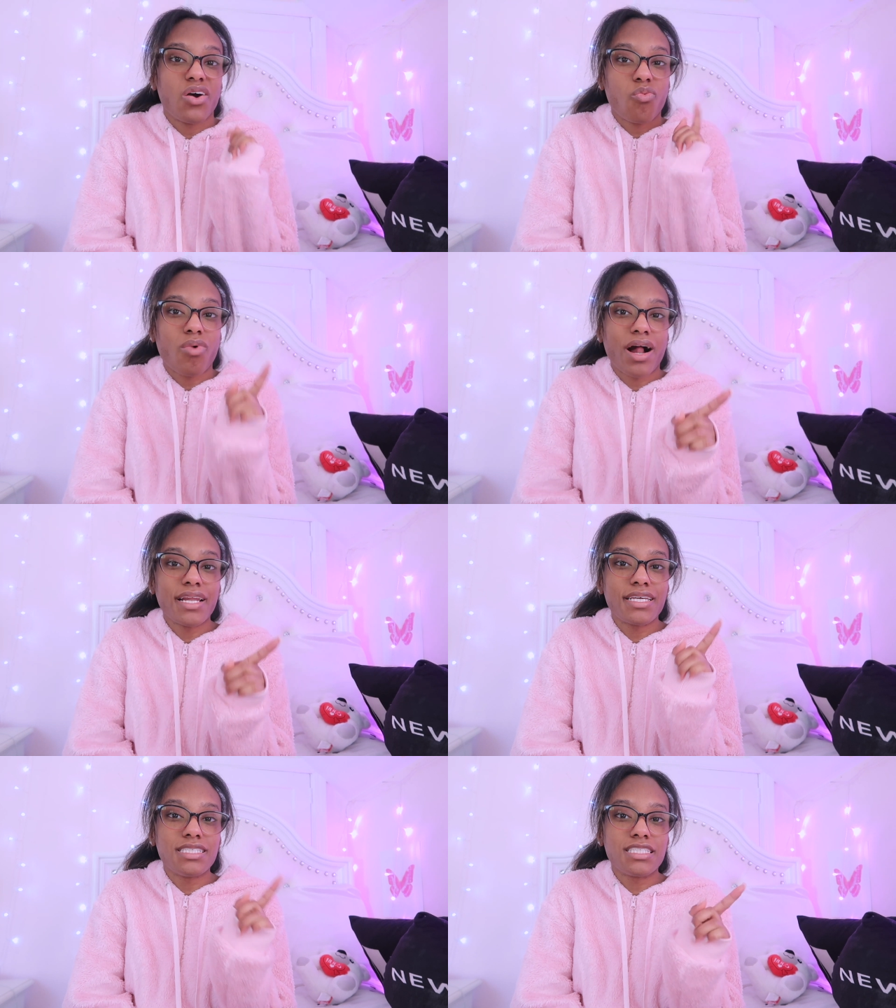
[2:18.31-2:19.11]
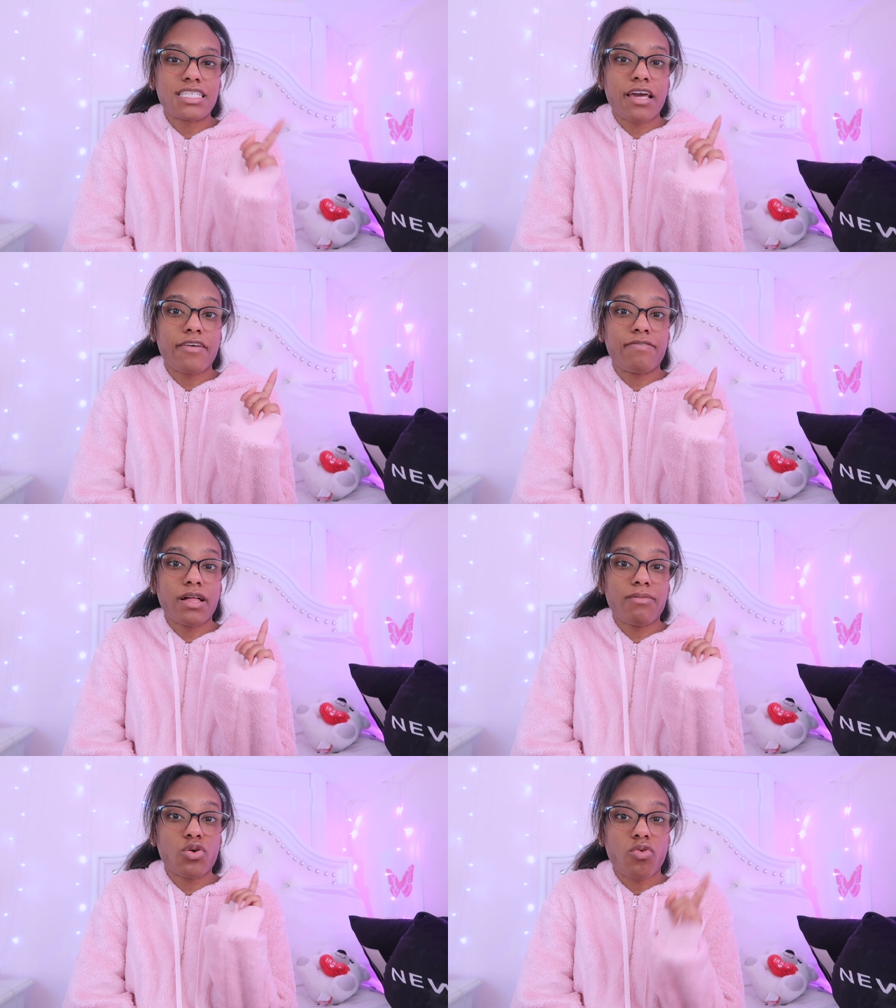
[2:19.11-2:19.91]
One is a
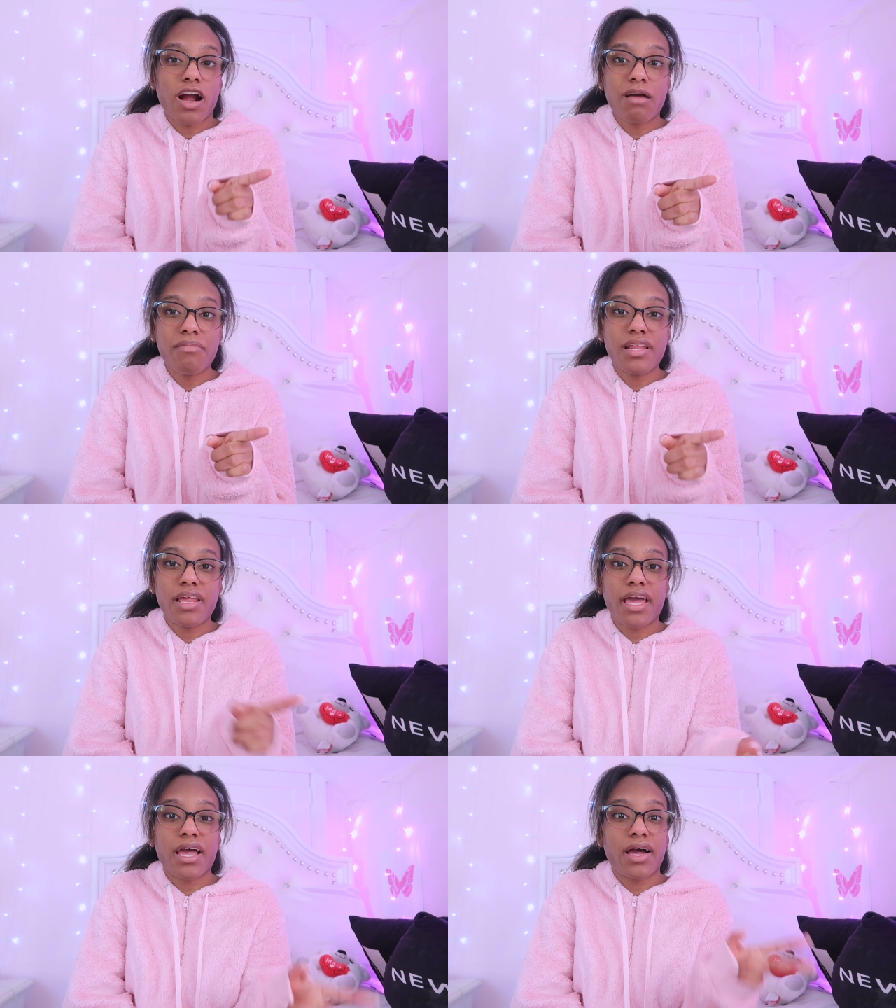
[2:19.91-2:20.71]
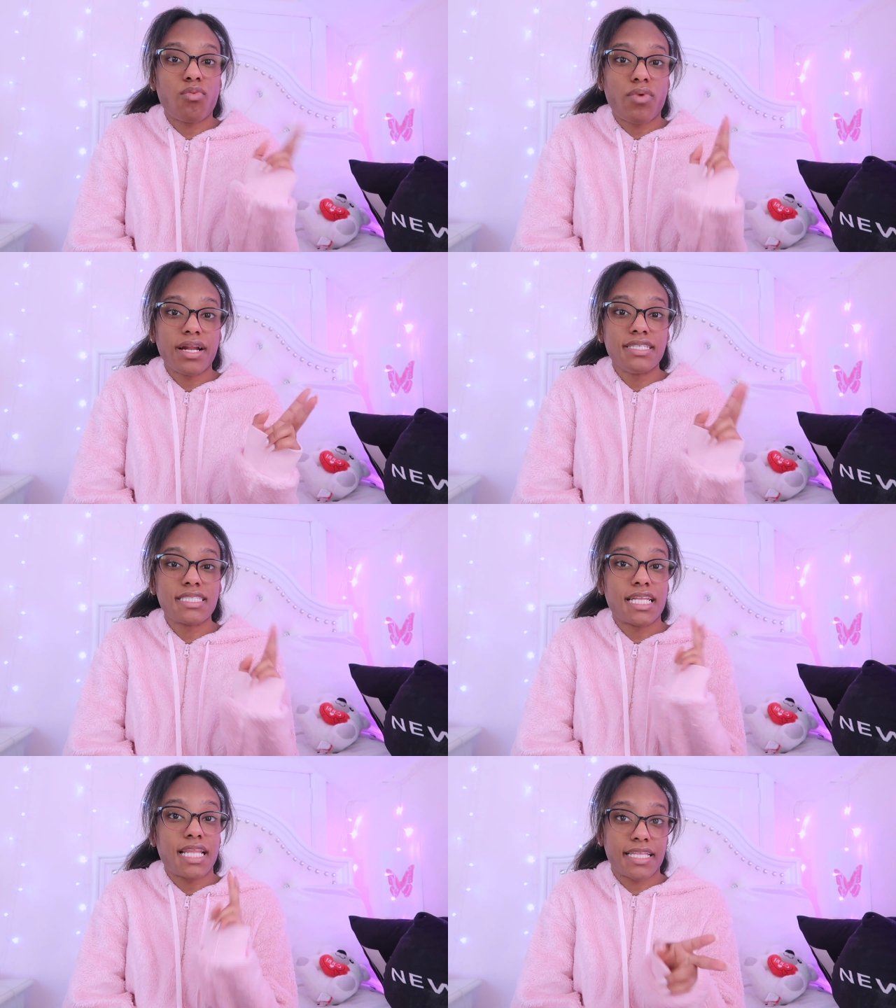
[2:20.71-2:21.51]
film requirement, and one
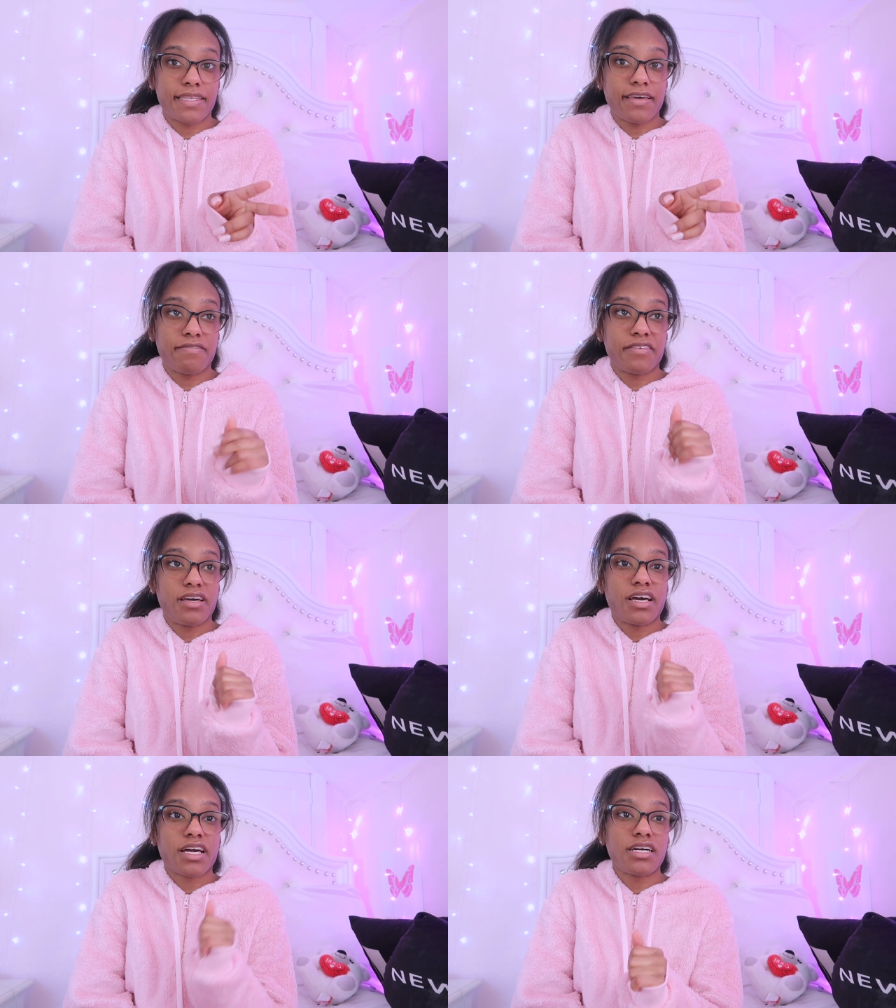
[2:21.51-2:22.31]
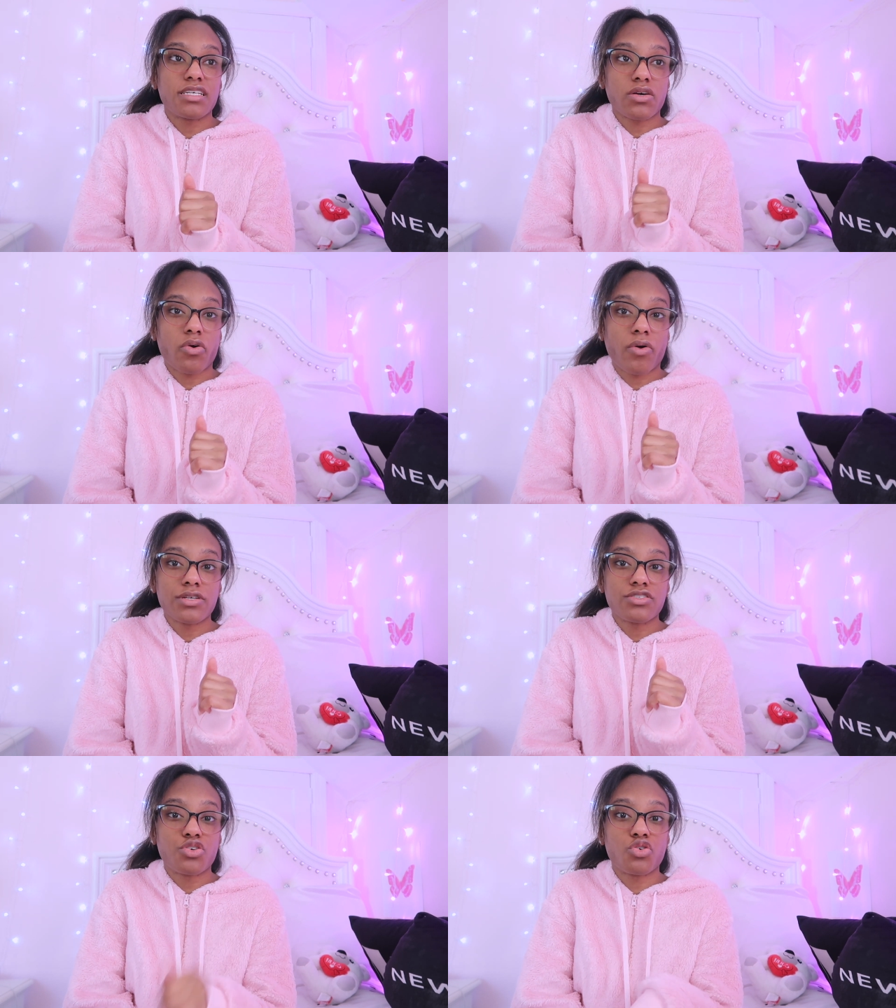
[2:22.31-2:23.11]
is an elective. Because
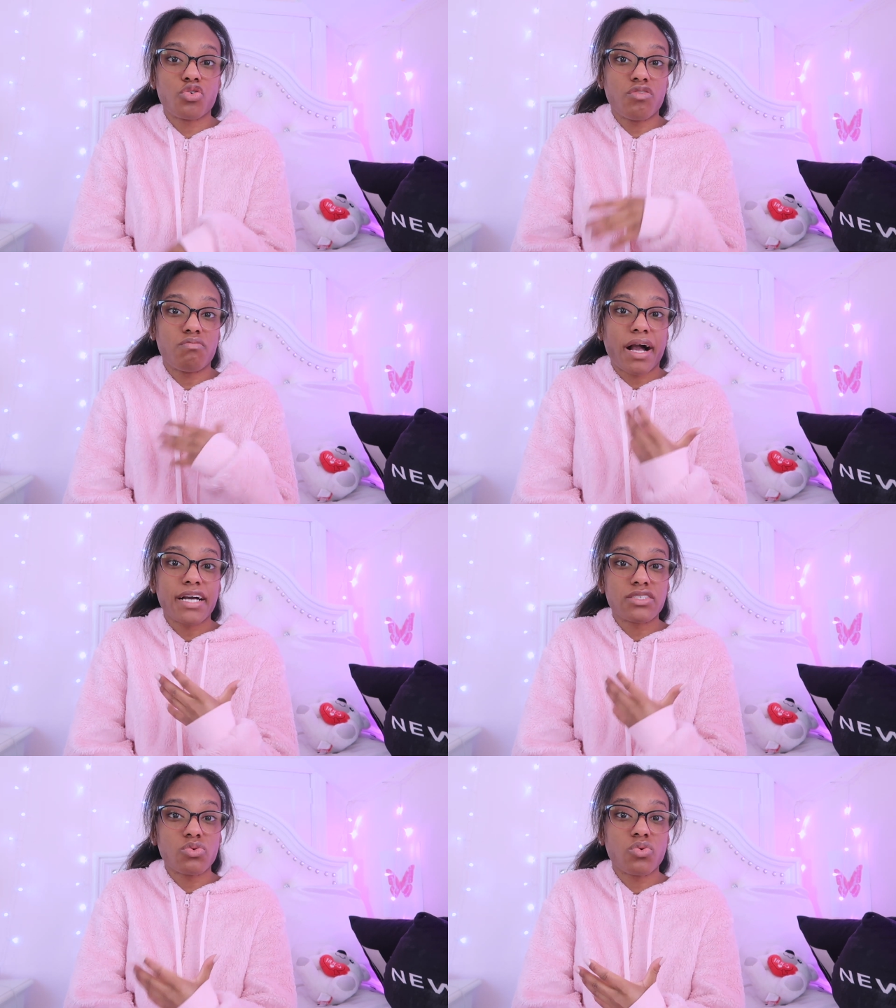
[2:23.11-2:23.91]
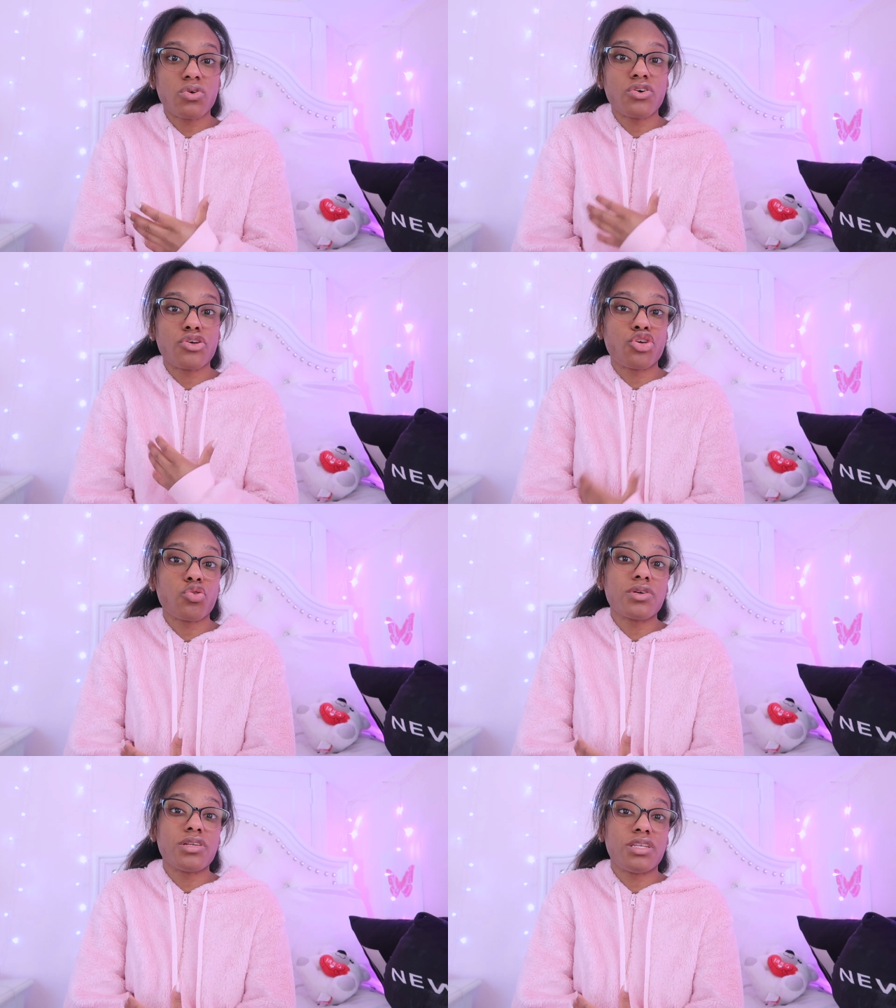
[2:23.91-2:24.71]
according to my school,
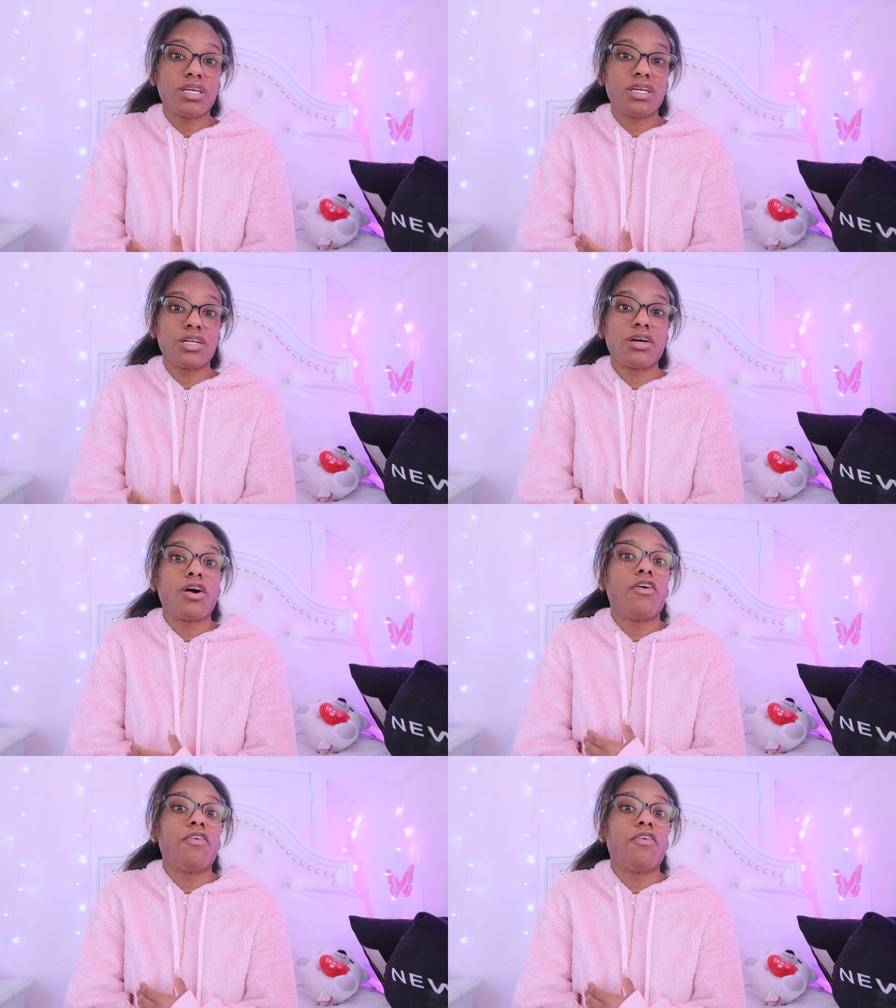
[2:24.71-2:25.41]
you will need